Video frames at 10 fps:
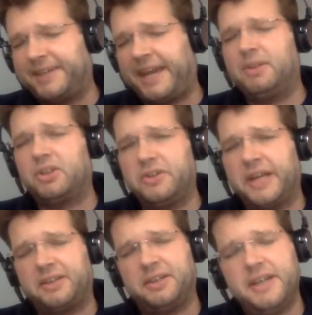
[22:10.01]
Camel
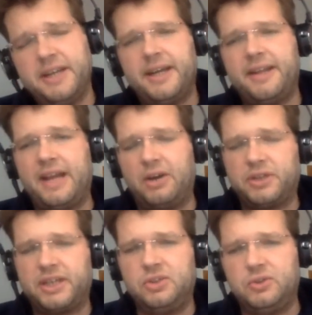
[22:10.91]
connector, and now you
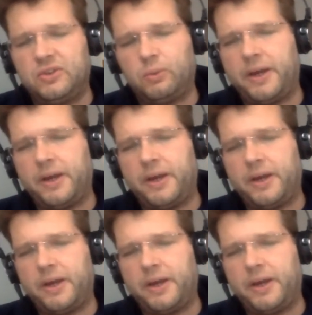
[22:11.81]
can use this via
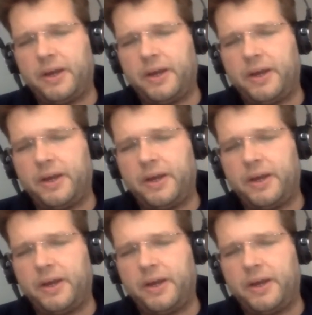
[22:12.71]
Kafka Connect,